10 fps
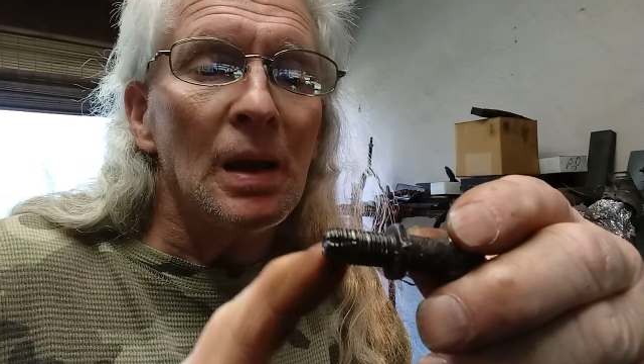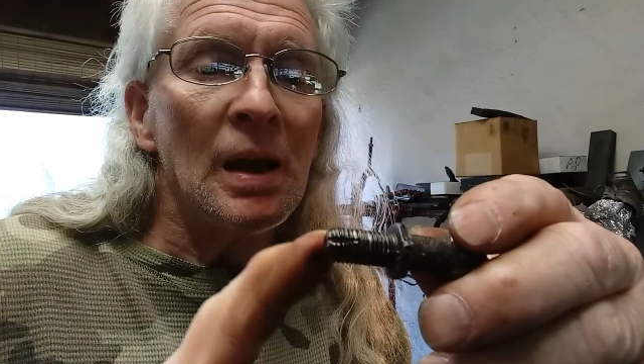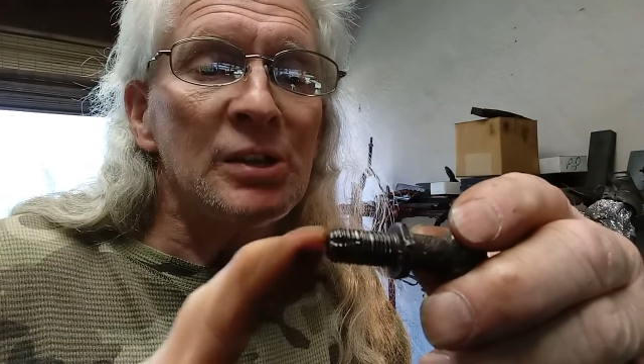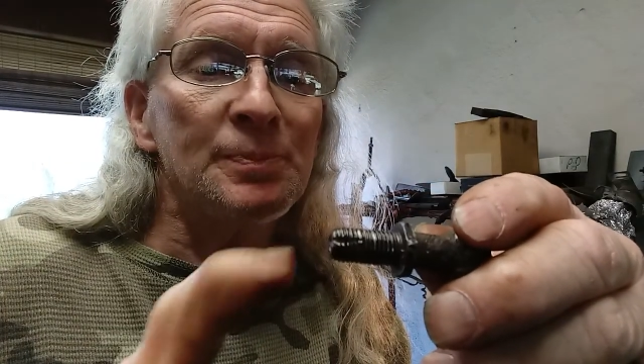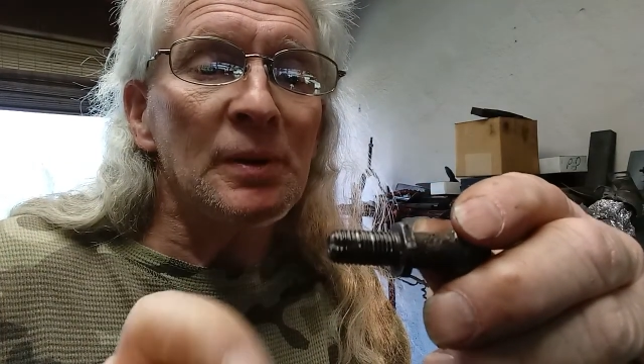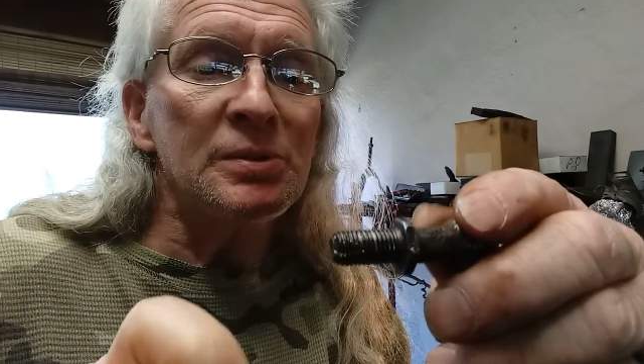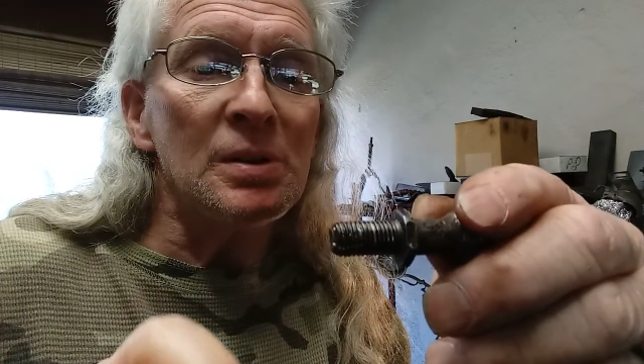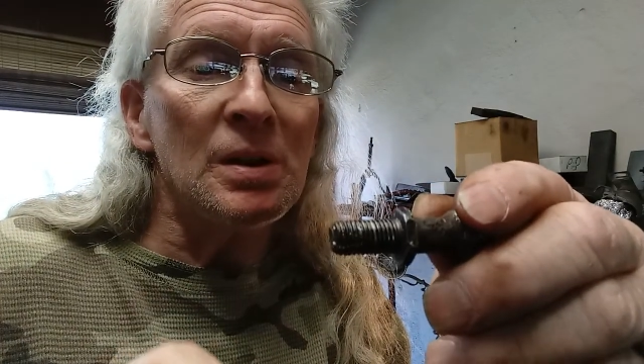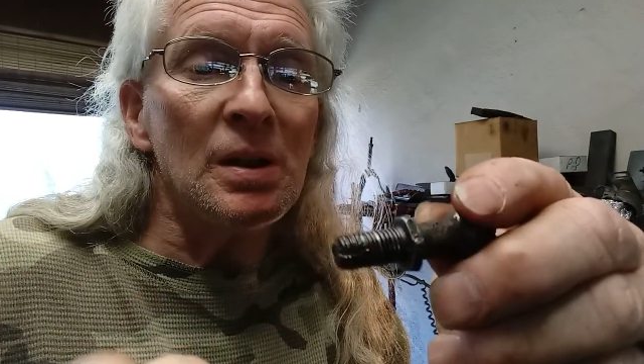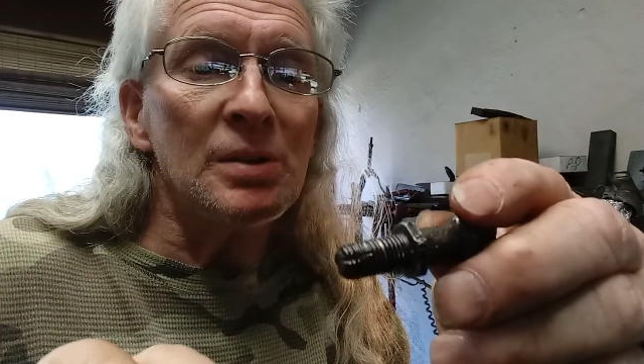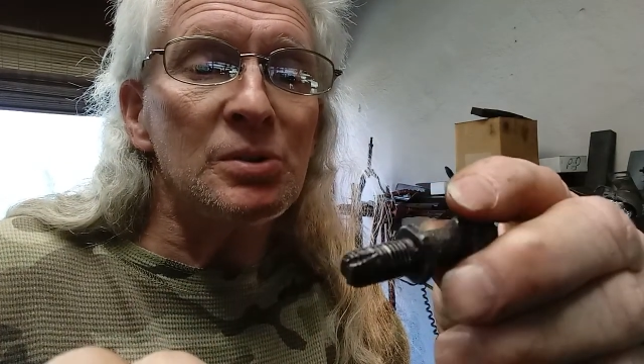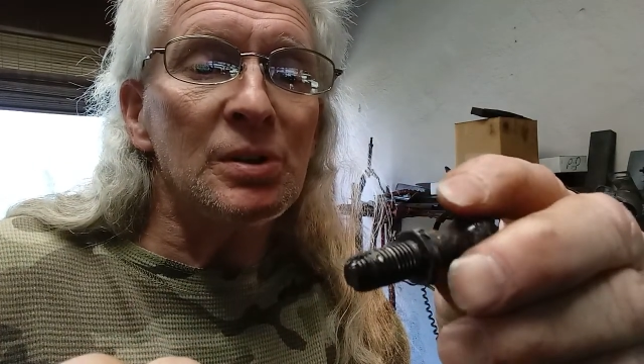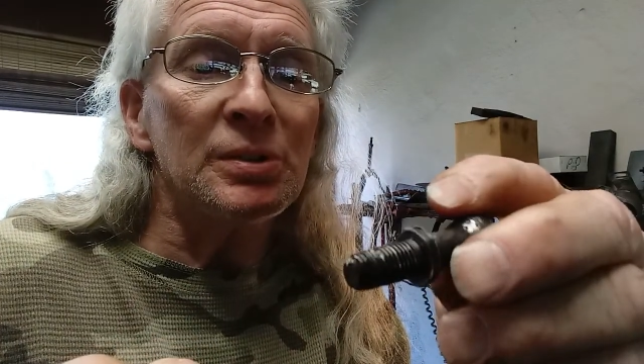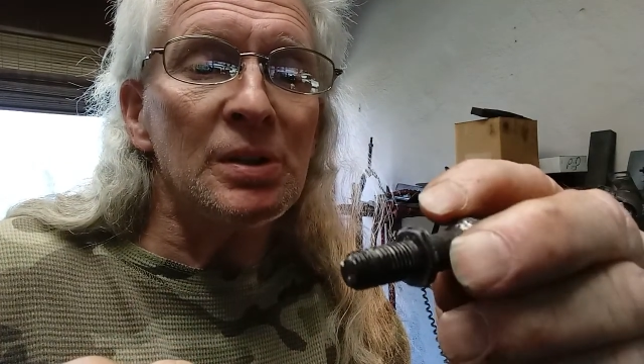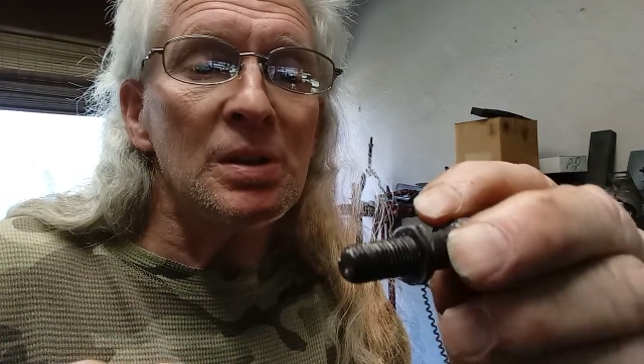I split the nut, as you
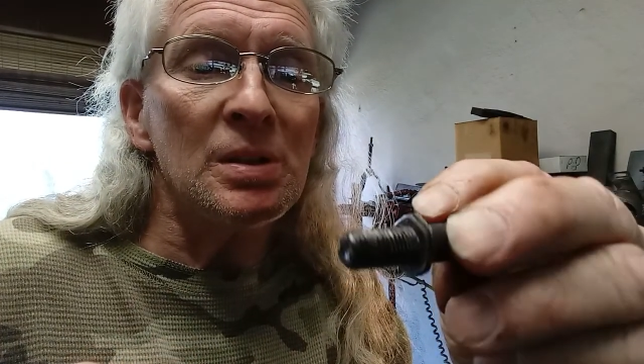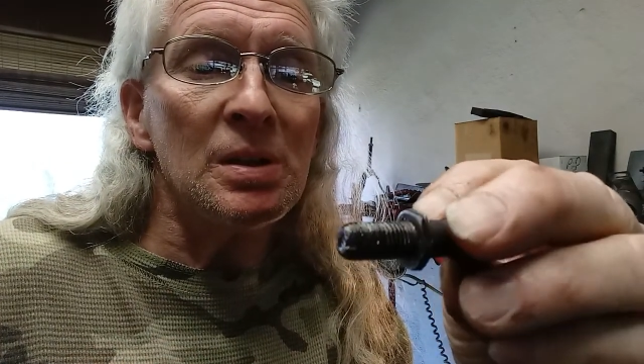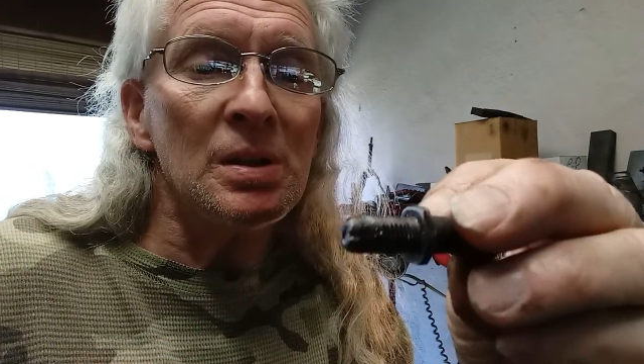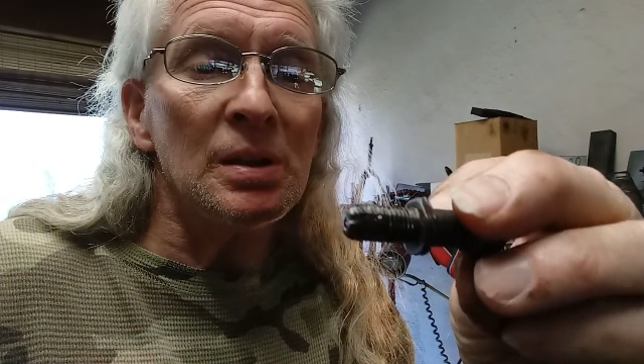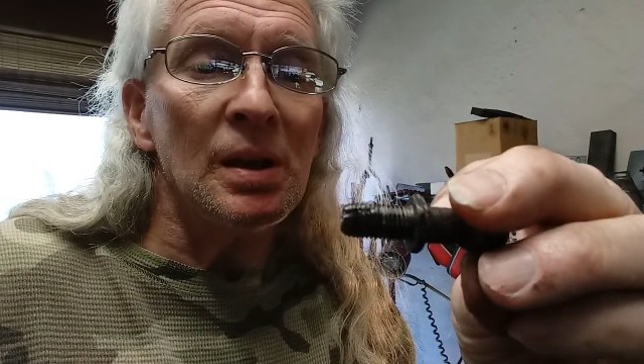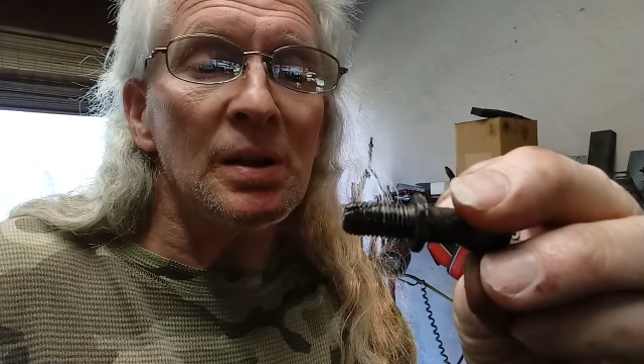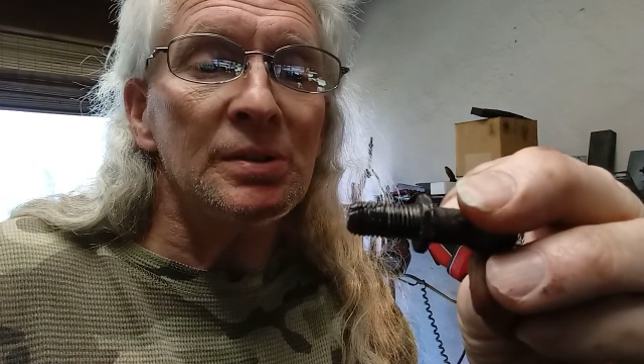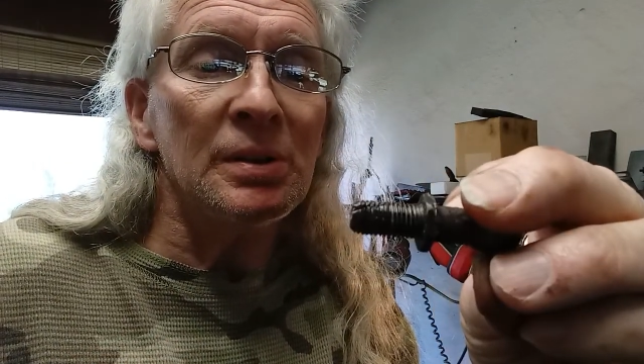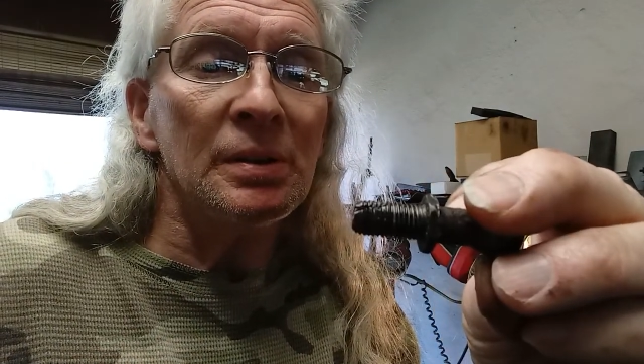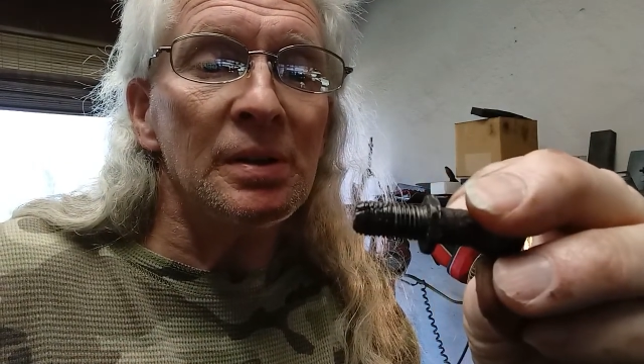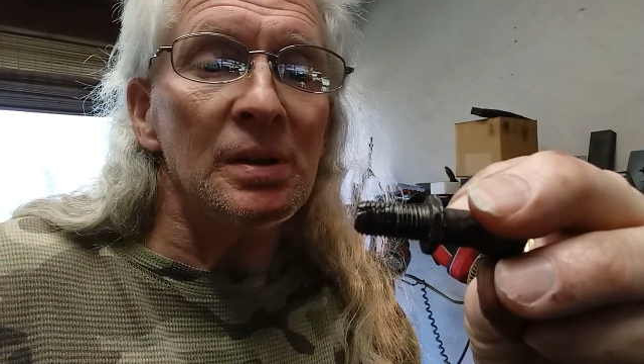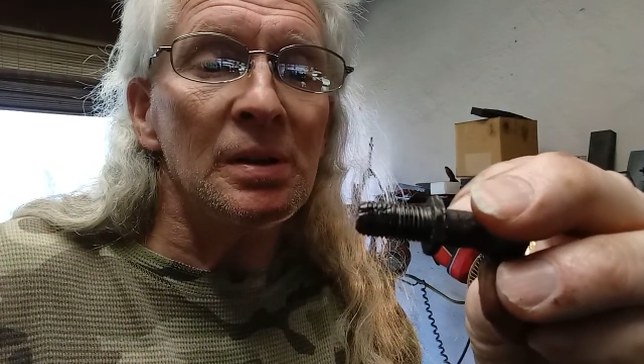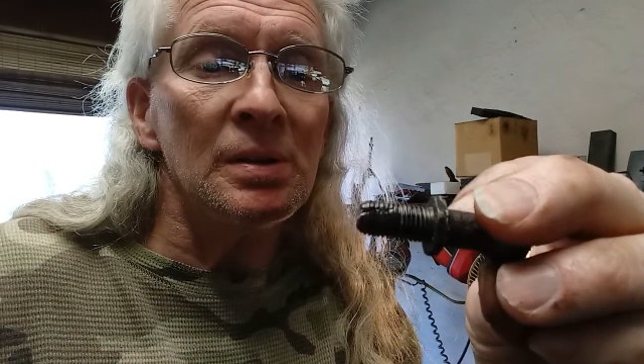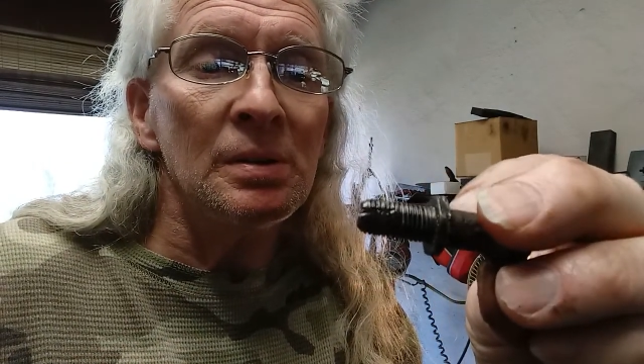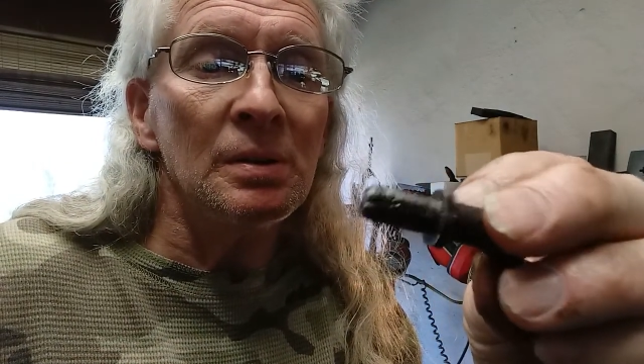can see the lines there
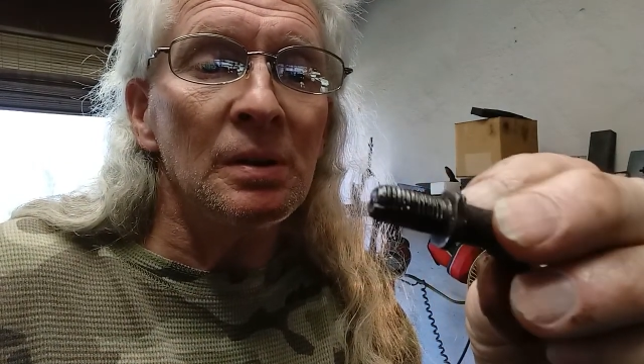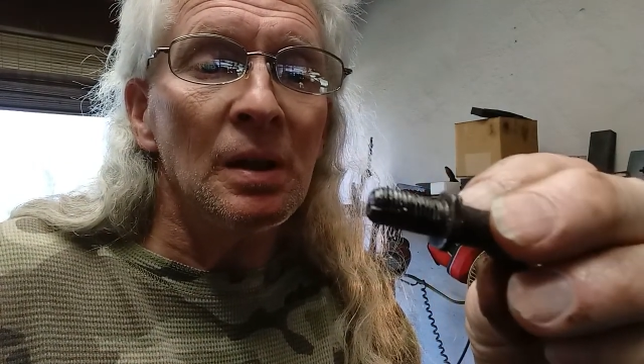again.